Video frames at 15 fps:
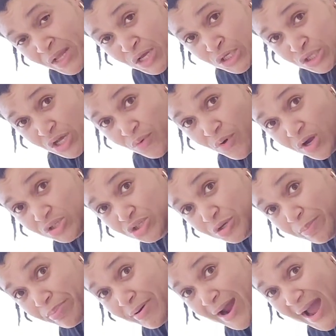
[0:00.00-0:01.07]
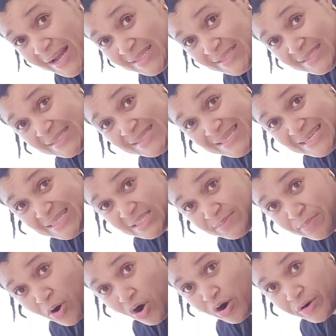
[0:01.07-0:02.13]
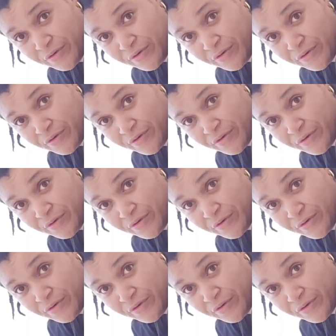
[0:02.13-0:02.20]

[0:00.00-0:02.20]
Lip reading: So I want you to practice this part